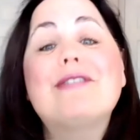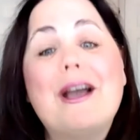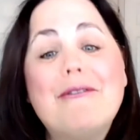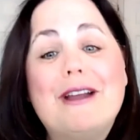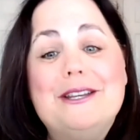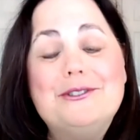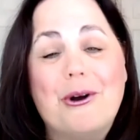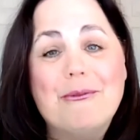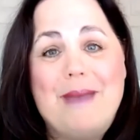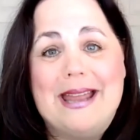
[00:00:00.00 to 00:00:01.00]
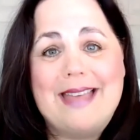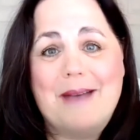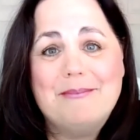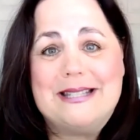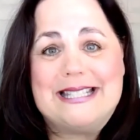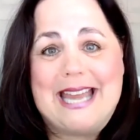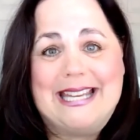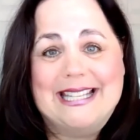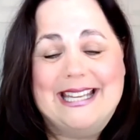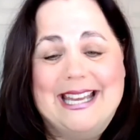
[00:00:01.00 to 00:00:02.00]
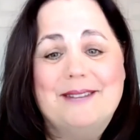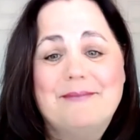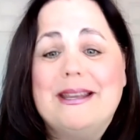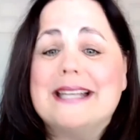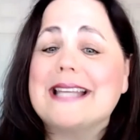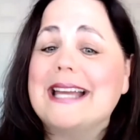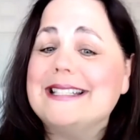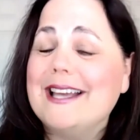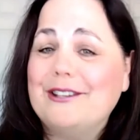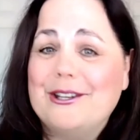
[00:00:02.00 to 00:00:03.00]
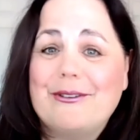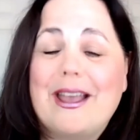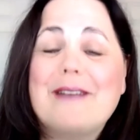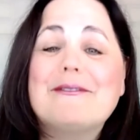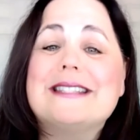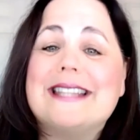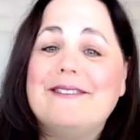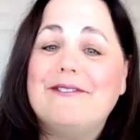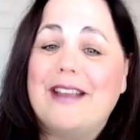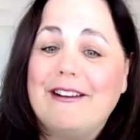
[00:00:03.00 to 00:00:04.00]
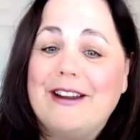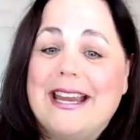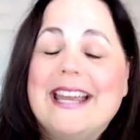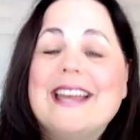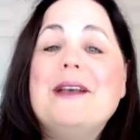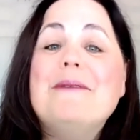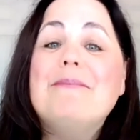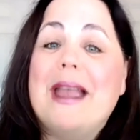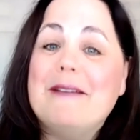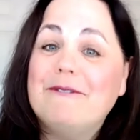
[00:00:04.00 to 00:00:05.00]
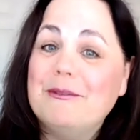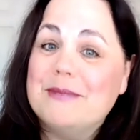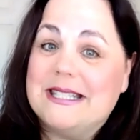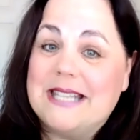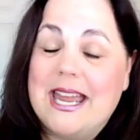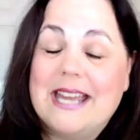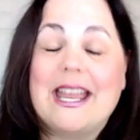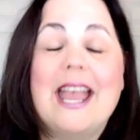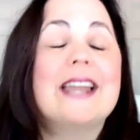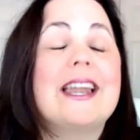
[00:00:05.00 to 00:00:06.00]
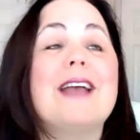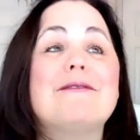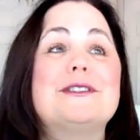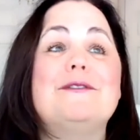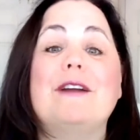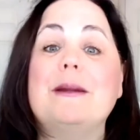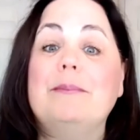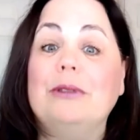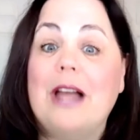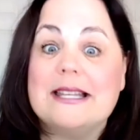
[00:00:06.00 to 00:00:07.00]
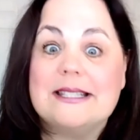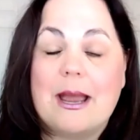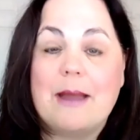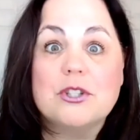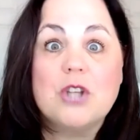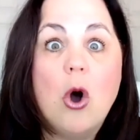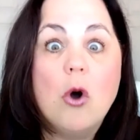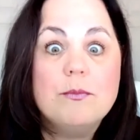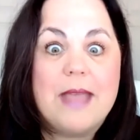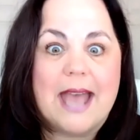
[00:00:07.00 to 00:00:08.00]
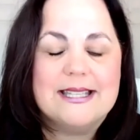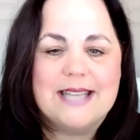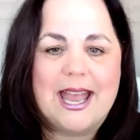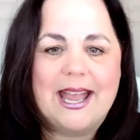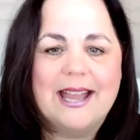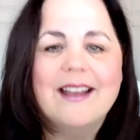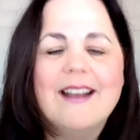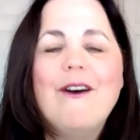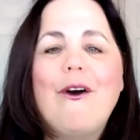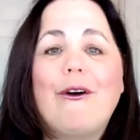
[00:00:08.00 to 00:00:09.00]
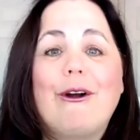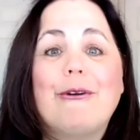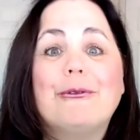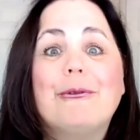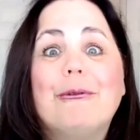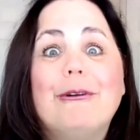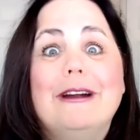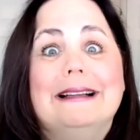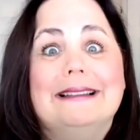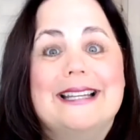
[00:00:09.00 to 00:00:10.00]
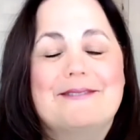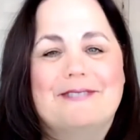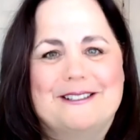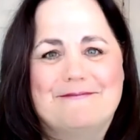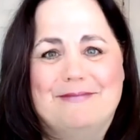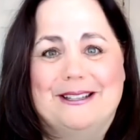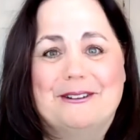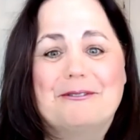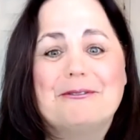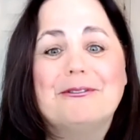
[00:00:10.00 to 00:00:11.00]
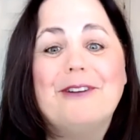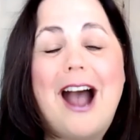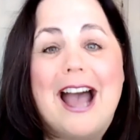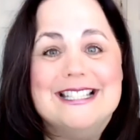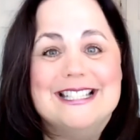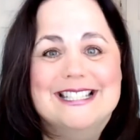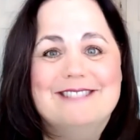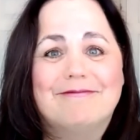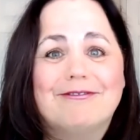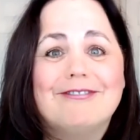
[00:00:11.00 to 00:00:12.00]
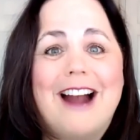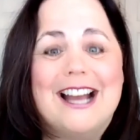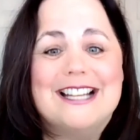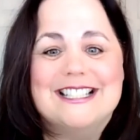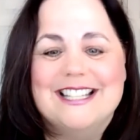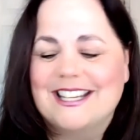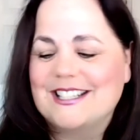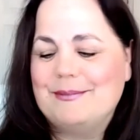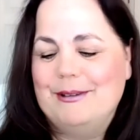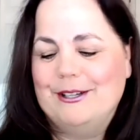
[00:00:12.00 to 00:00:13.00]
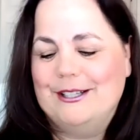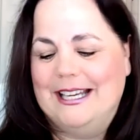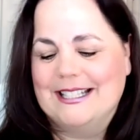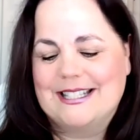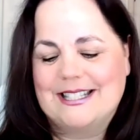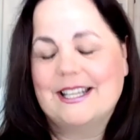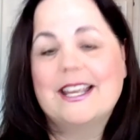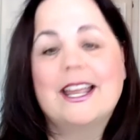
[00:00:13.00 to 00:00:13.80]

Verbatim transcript: that way you don't make that mistake again, because I tell you, it was a very painful mistake. And I was very blessed I was home that day, or it really would have been a rotten, rotten experience.